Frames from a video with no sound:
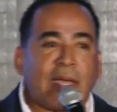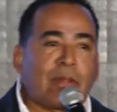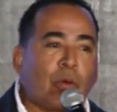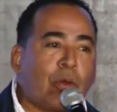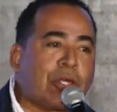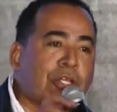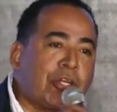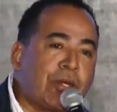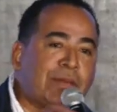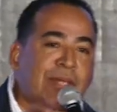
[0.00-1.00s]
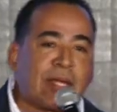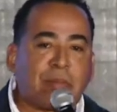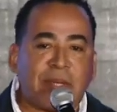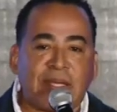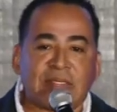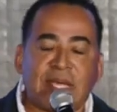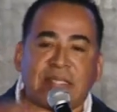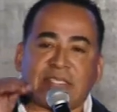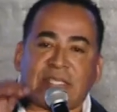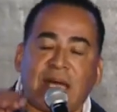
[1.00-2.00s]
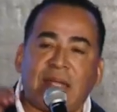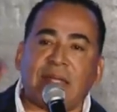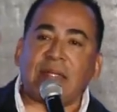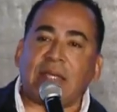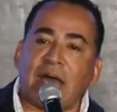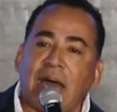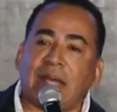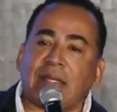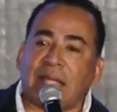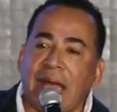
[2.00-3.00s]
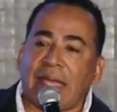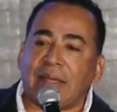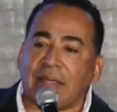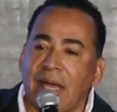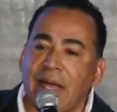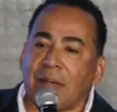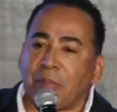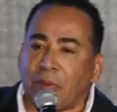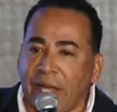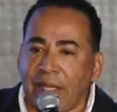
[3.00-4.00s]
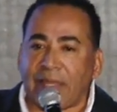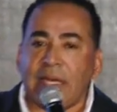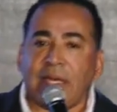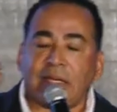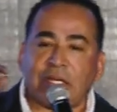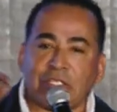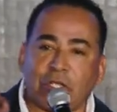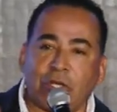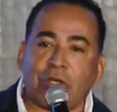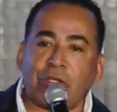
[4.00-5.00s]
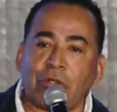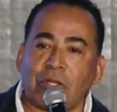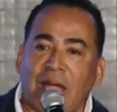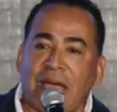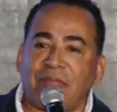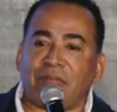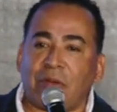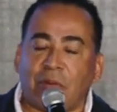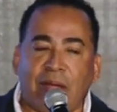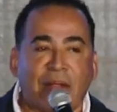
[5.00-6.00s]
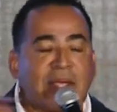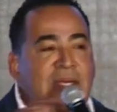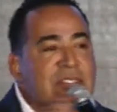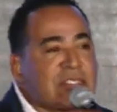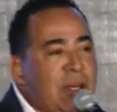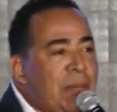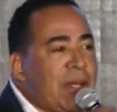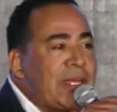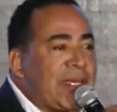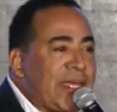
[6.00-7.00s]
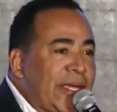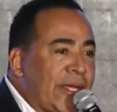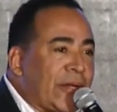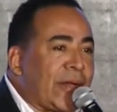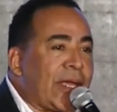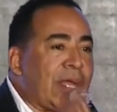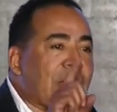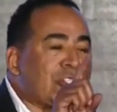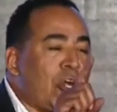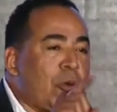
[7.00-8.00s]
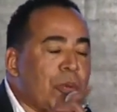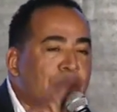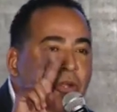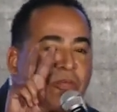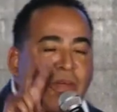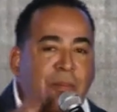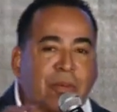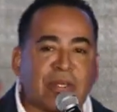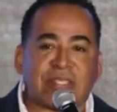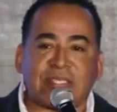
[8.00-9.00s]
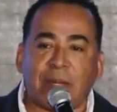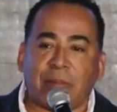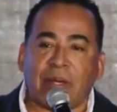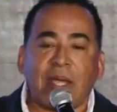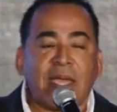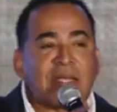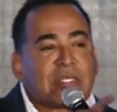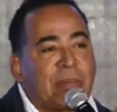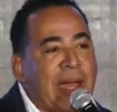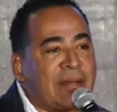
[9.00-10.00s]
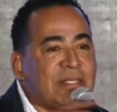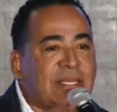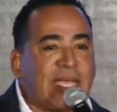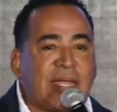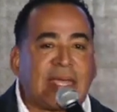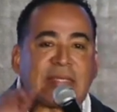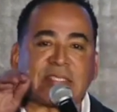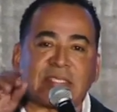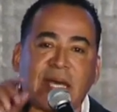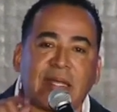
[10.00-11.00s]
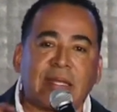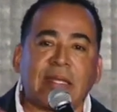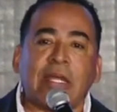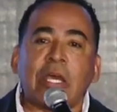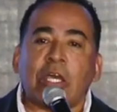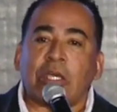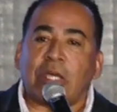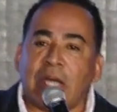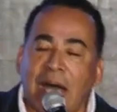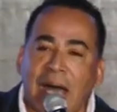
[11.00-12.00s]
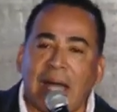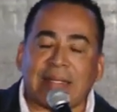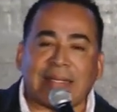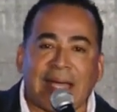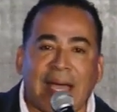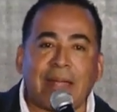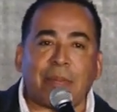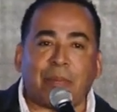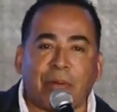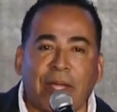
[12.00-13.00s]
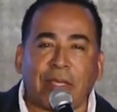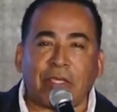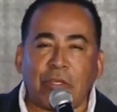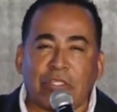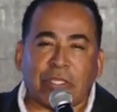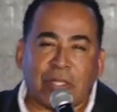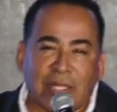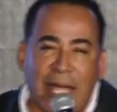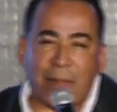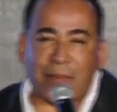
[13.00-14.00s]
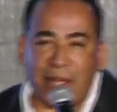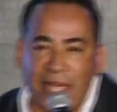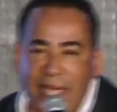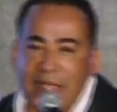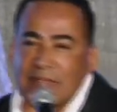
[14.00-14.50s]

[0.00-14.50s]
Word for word: the word good there means a sudden God-like kind of break can turn your life around. Somebody here in October, November, December is about to get a sudden God kind of break. You should clap your hands